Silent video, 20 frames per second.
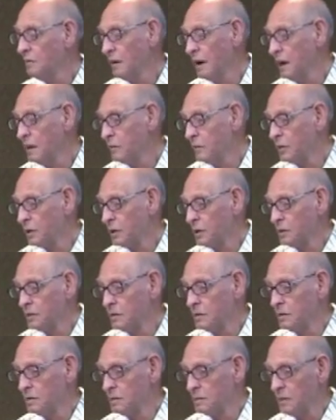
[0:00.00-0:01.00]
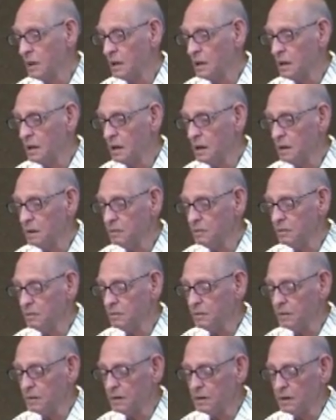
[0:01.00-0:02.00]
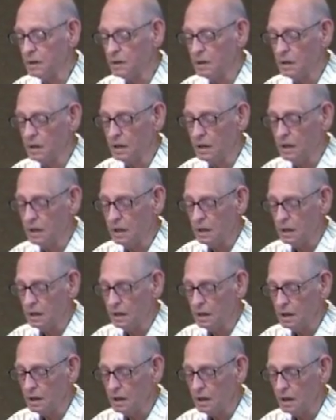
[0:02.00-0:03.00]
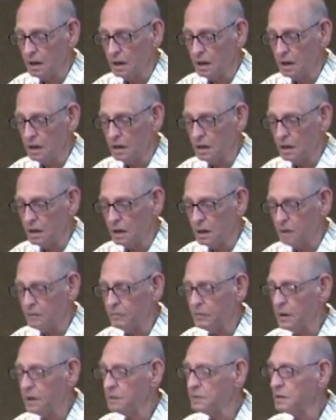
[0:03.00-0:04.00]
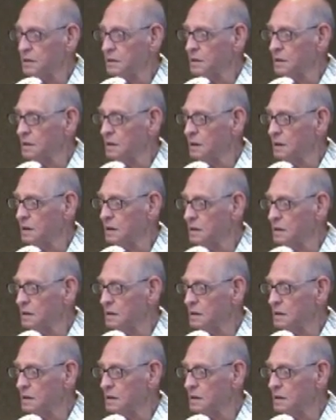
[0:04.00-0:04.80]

had birds all my life. I basically